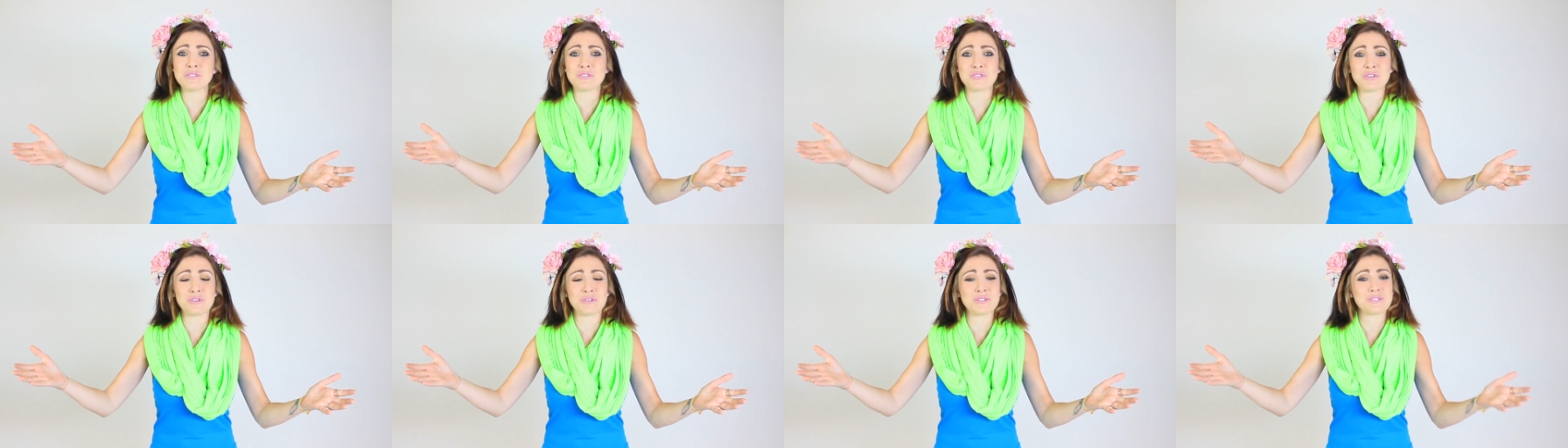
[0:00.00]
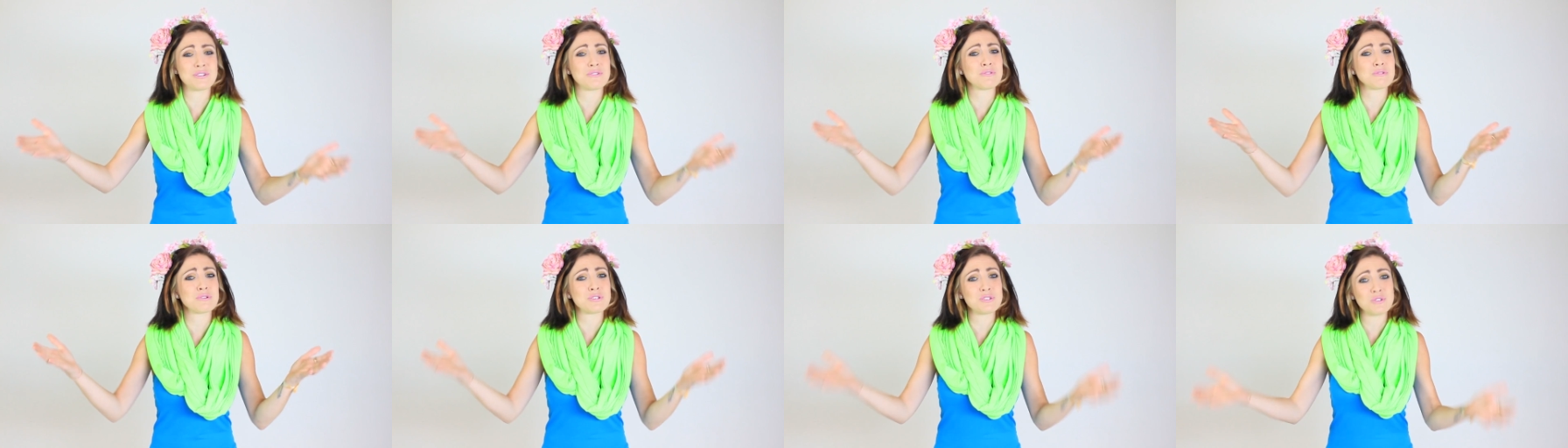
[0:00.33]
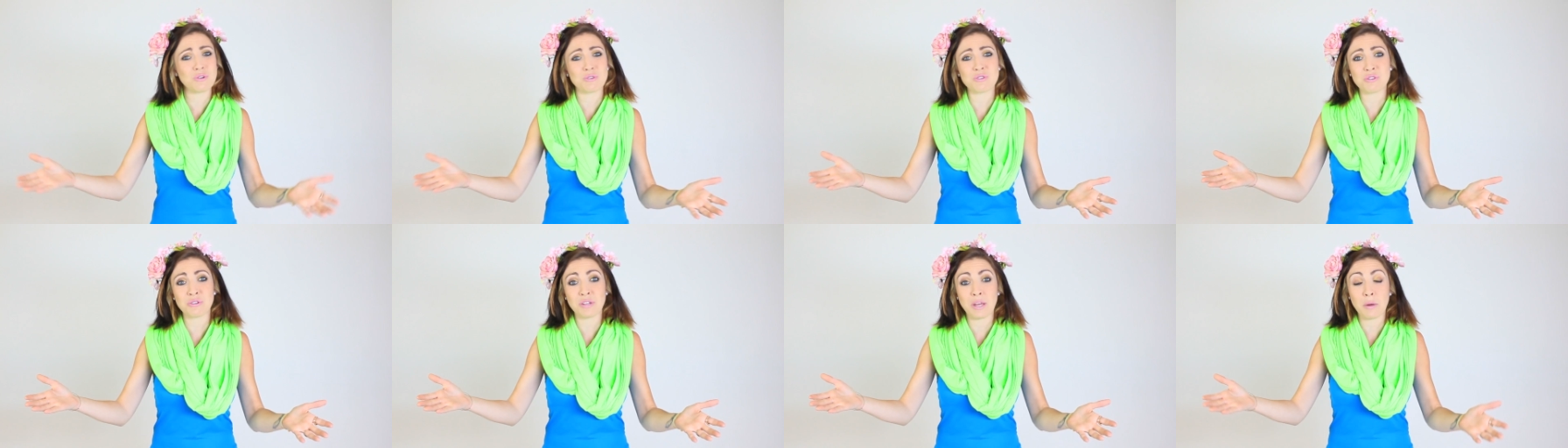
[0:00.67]
these girls on their
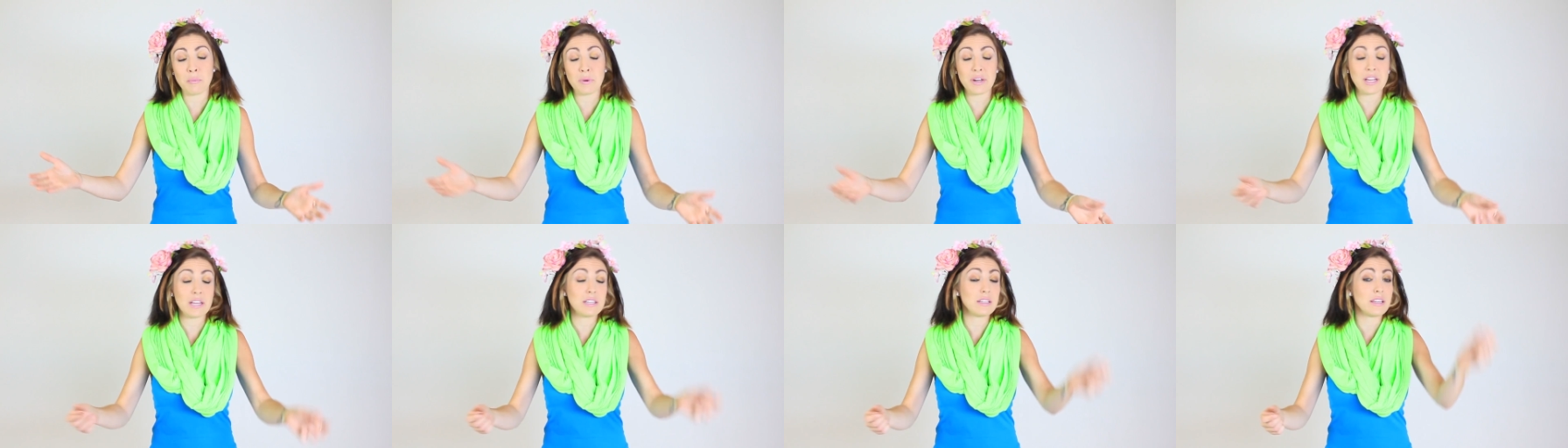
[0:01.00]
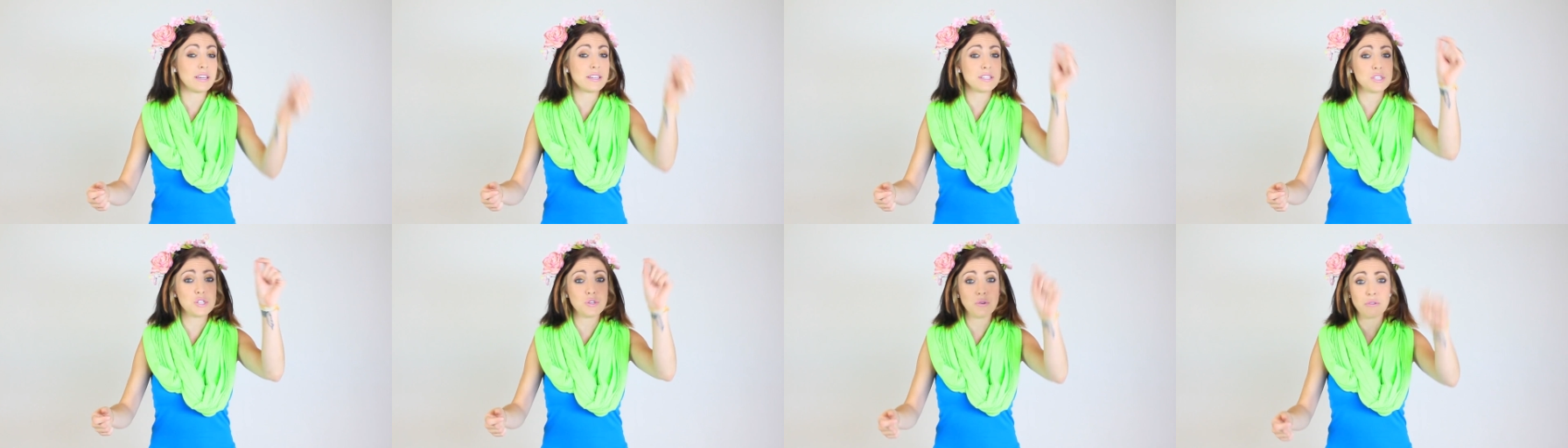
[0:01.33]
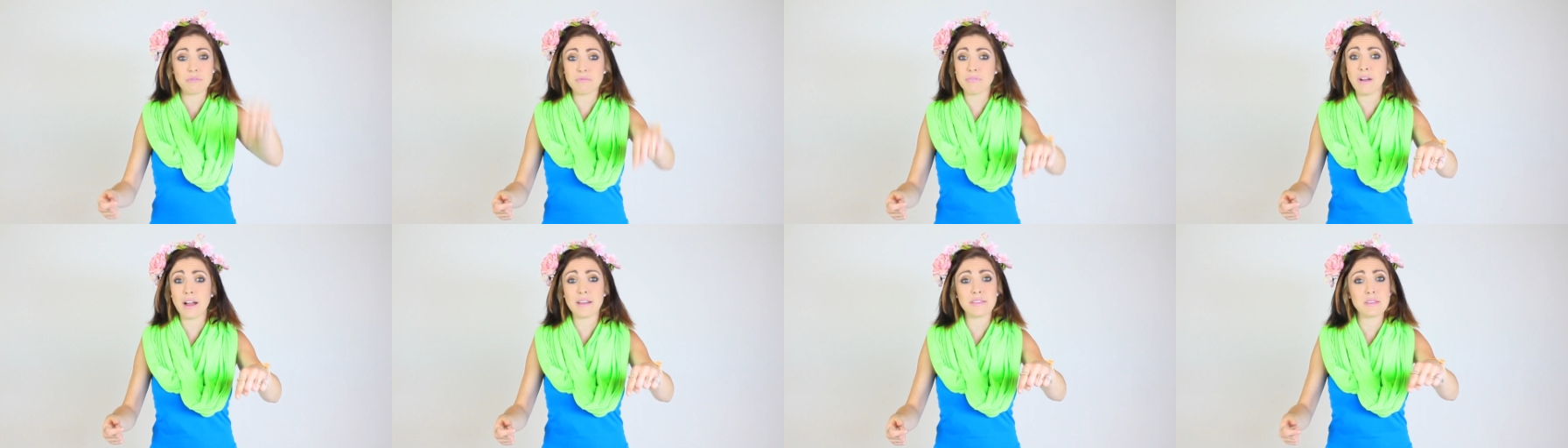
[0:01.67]
social networking links. You
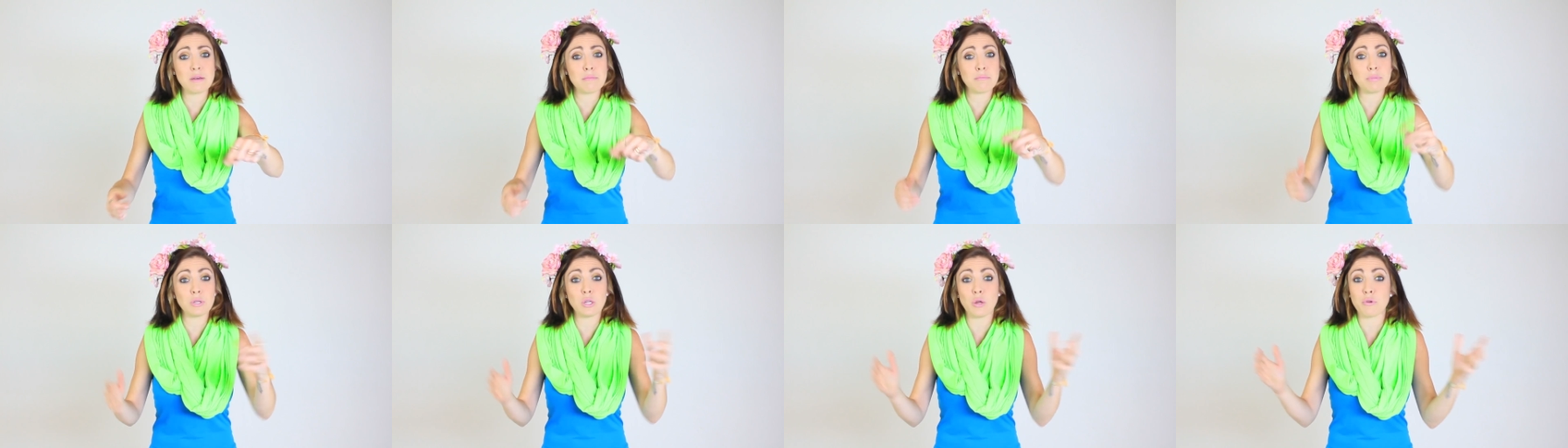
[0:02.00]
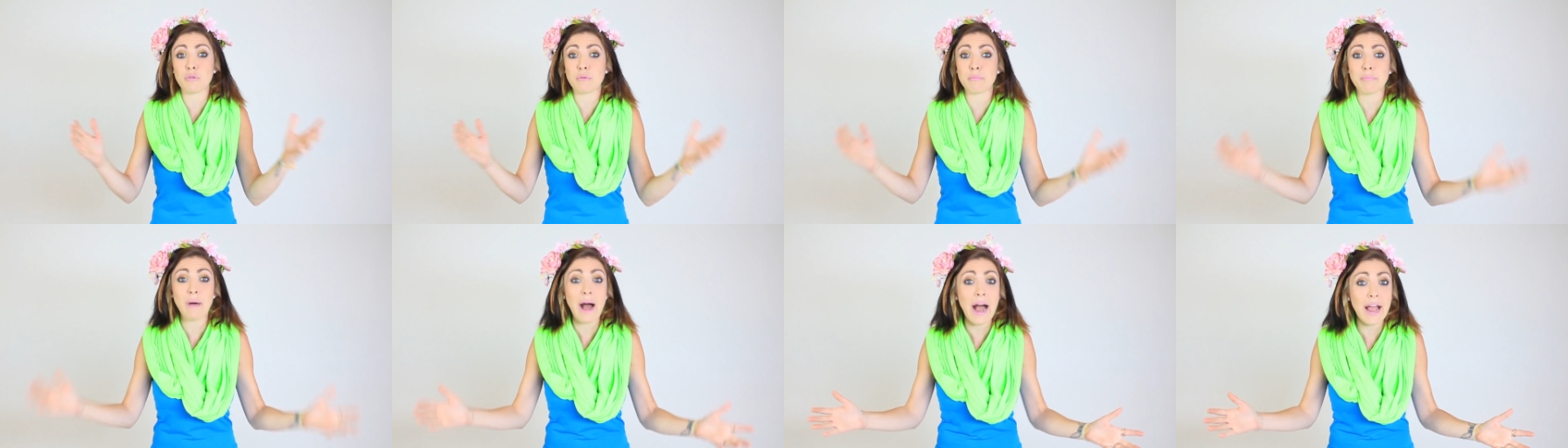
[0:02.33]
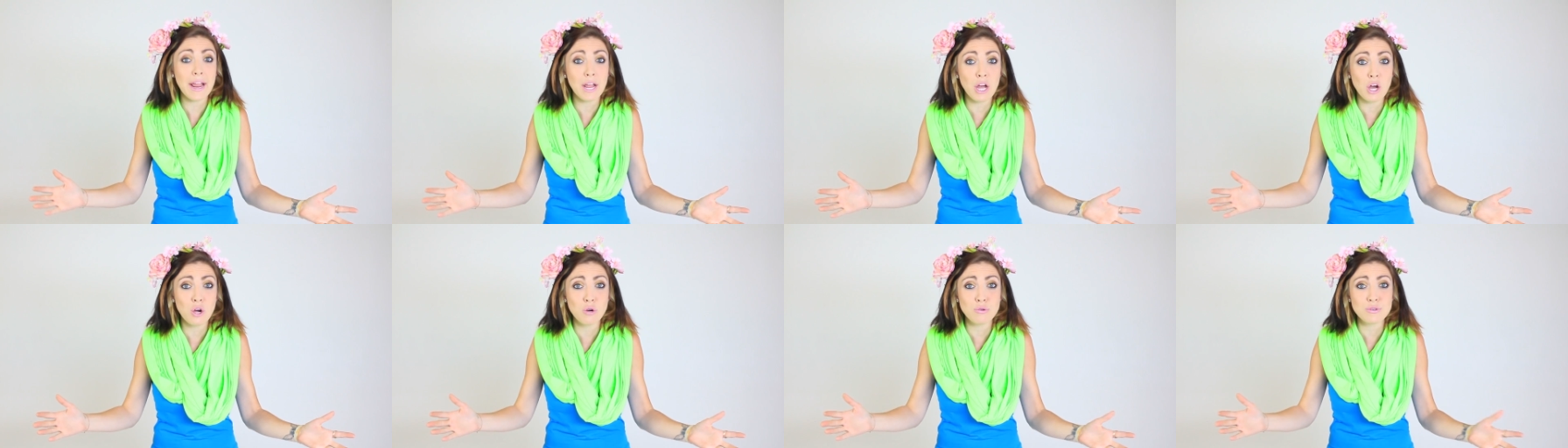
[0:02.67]
can find them below the
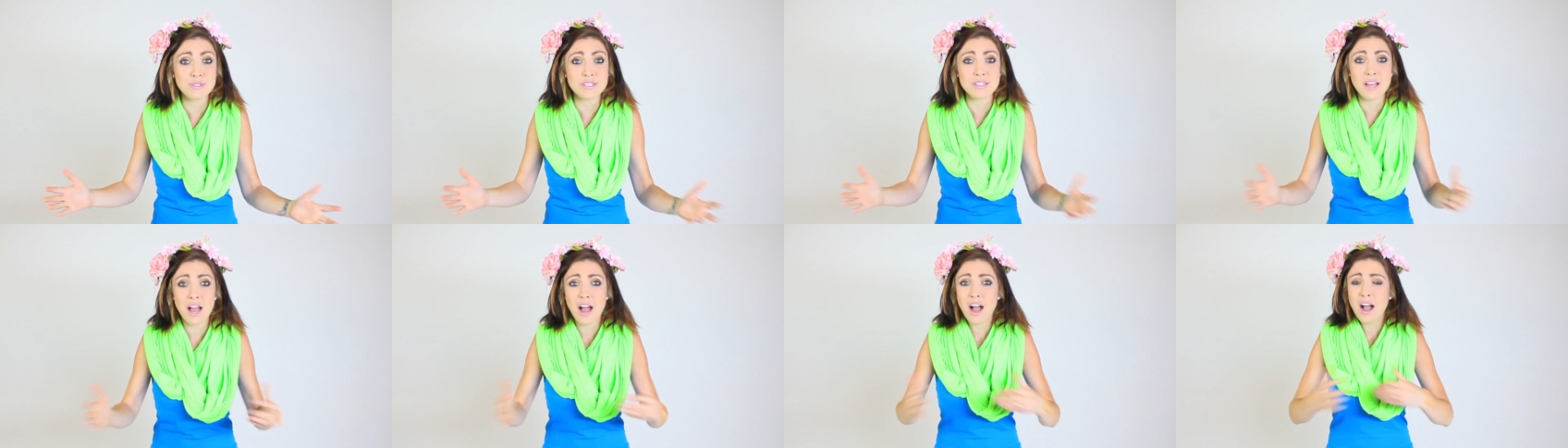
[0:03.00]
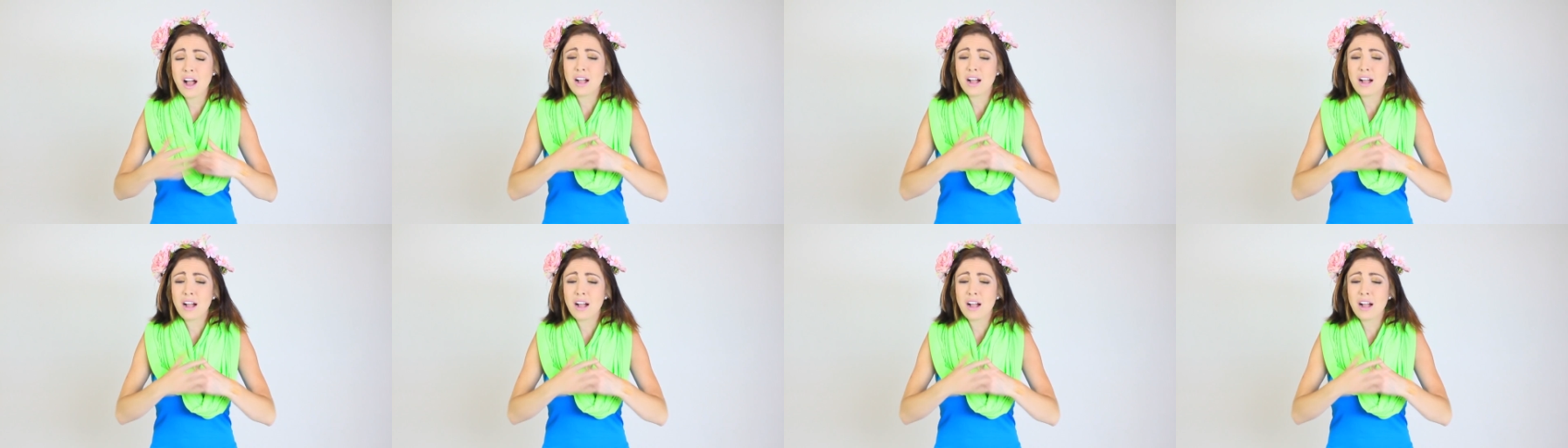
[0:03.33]
bios.